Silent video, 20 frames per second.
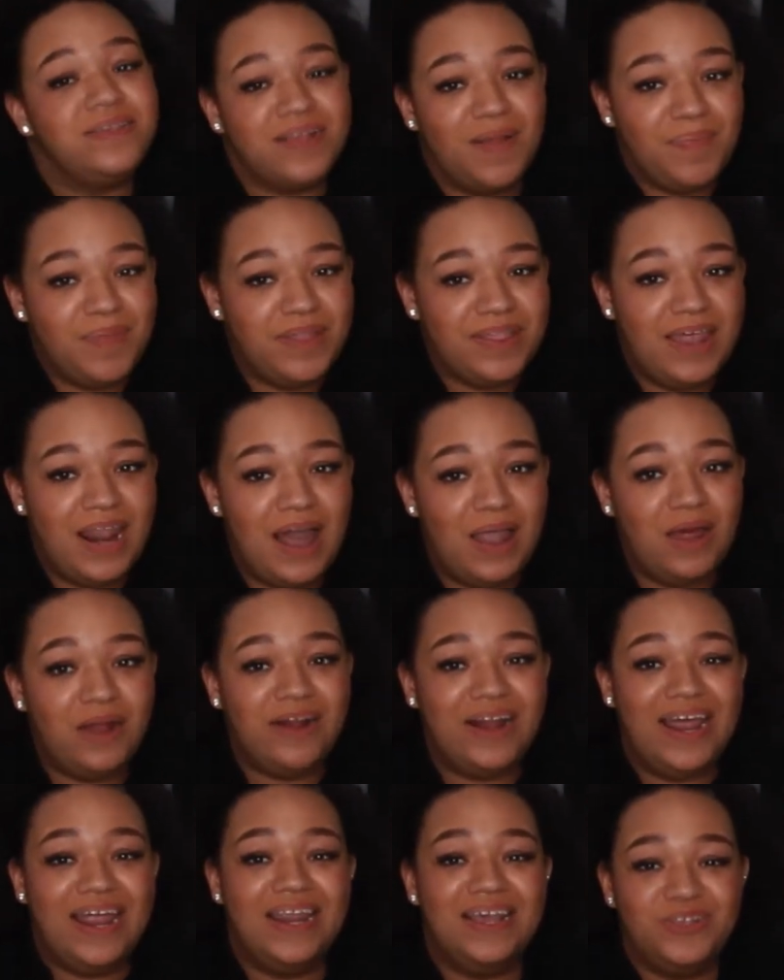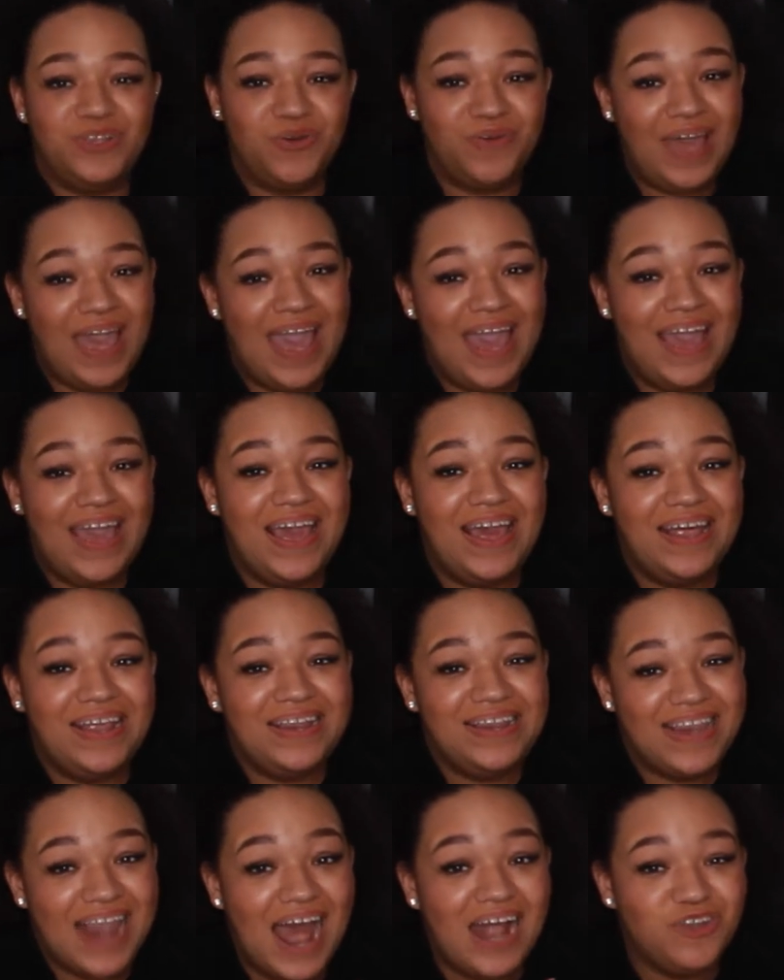something that I learned, it is okay
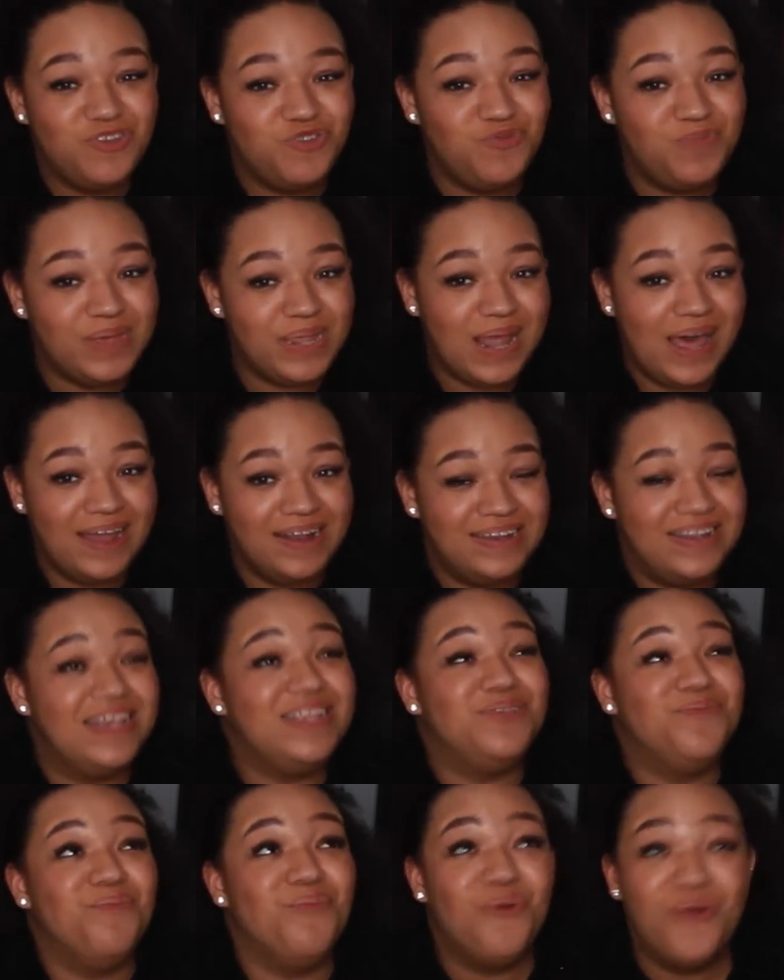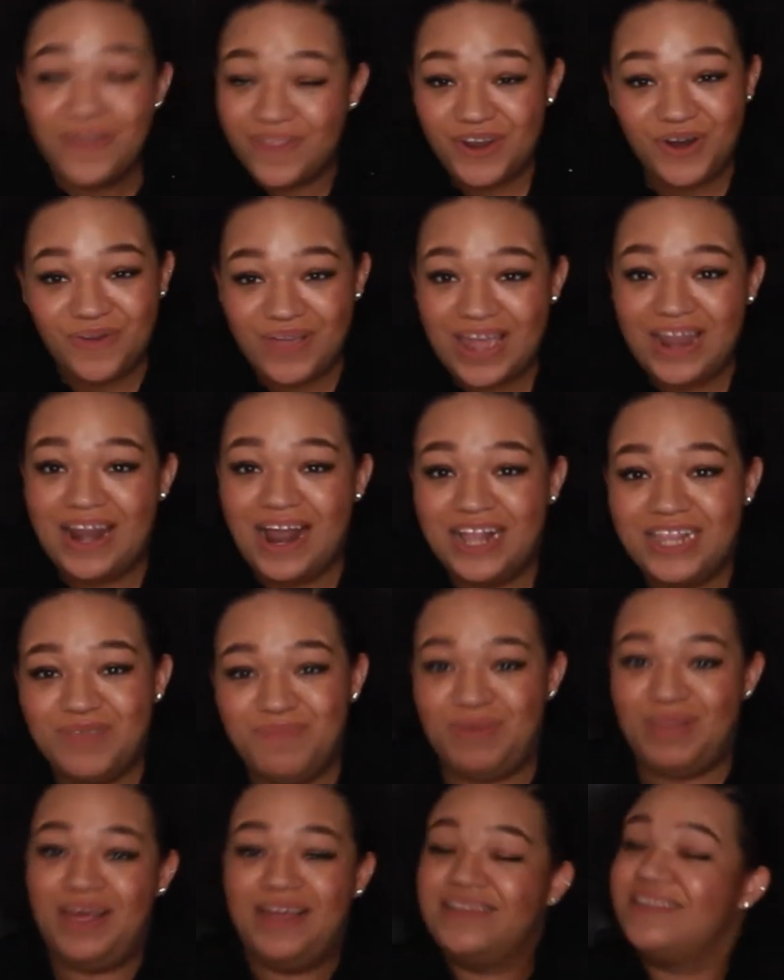not to be liked. It's more than okay not to
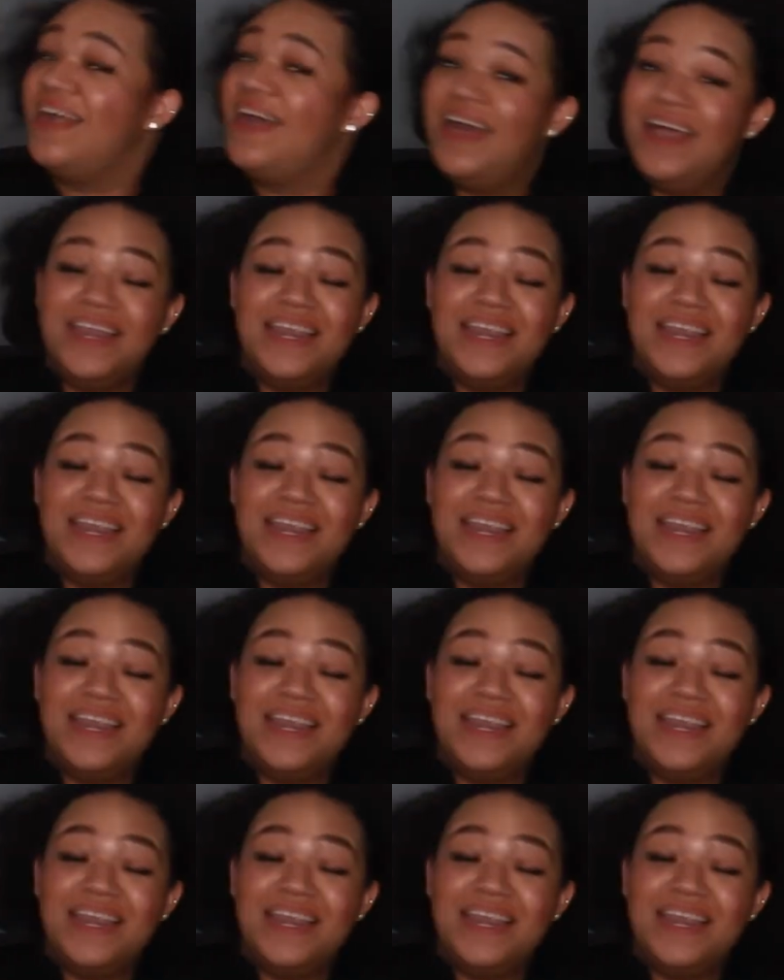be liked.